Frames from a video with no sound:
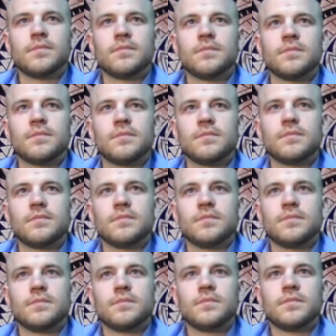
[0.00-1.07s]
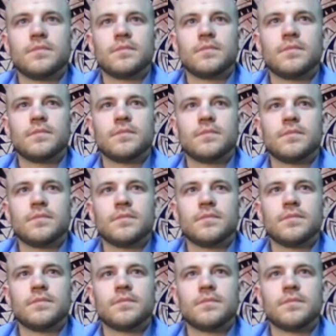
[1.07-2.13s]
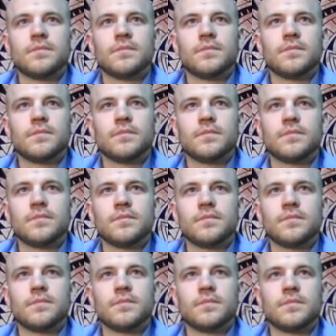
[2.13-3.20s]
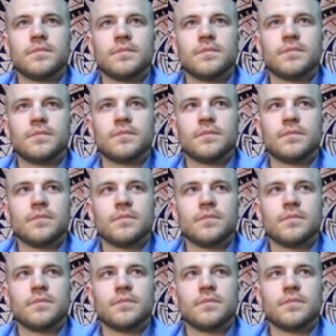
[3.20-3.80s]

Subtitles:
The person shown says nothing.